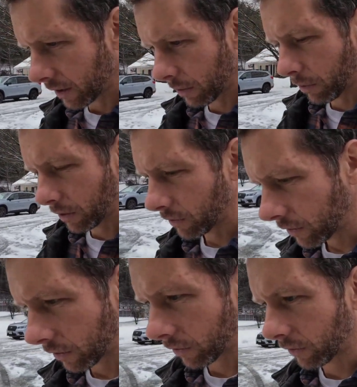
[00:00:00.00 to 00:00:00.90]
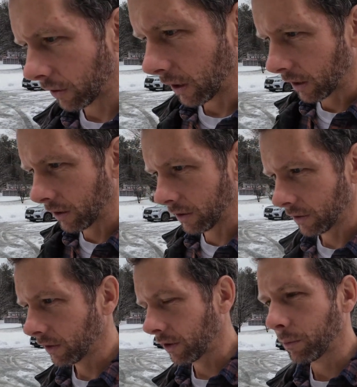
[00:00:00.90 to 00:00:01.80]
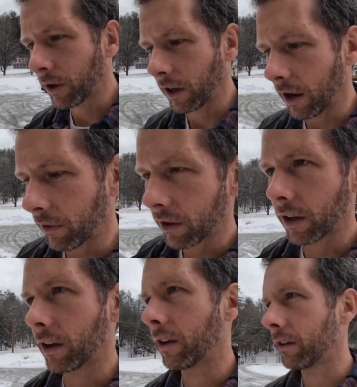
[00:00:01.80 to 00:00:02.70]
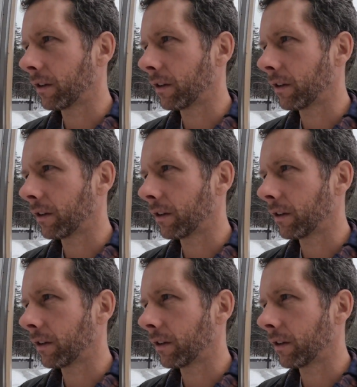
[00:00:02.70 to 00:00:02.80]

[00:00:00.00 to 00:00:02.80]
want to just, seems like everything